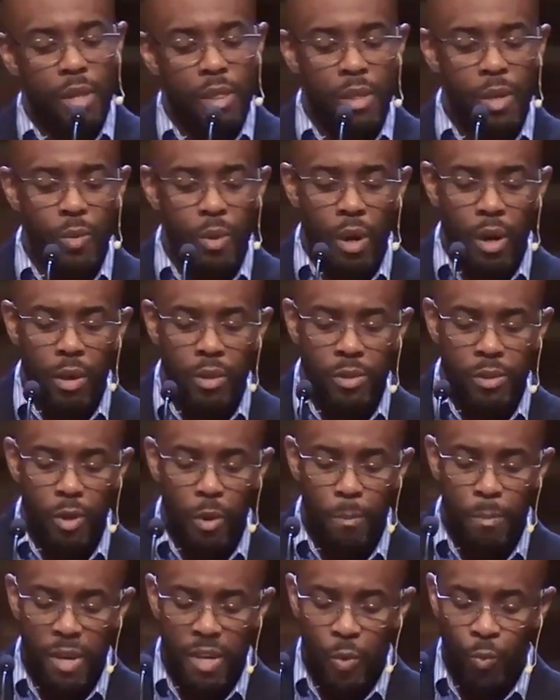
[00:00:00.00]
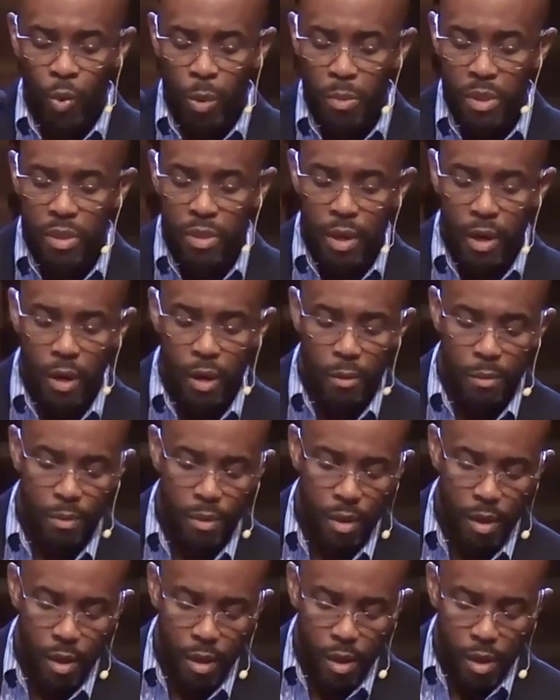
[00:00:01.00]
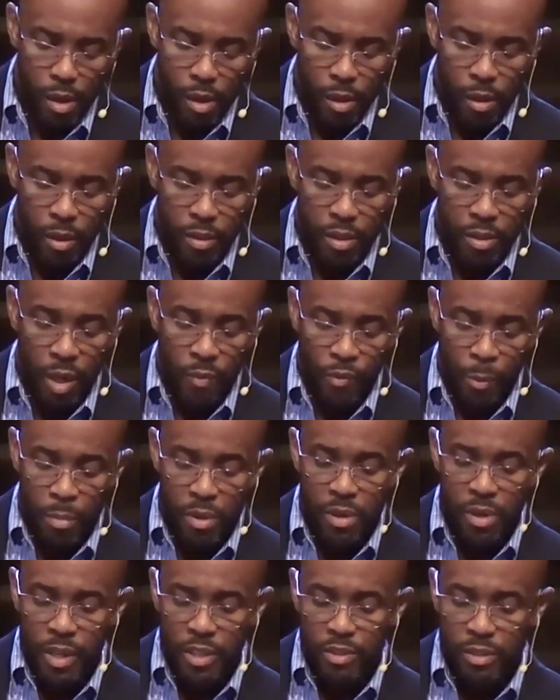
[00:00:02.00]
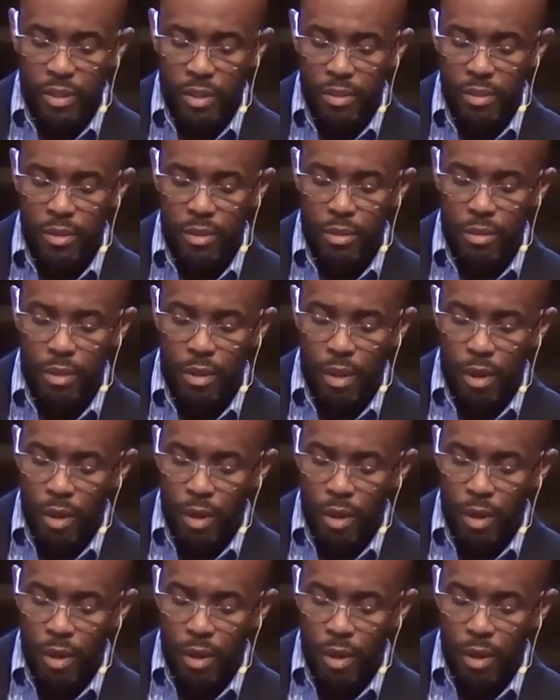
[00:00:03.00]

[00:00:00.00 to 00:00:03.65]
There were also many women there, looking on from a distance,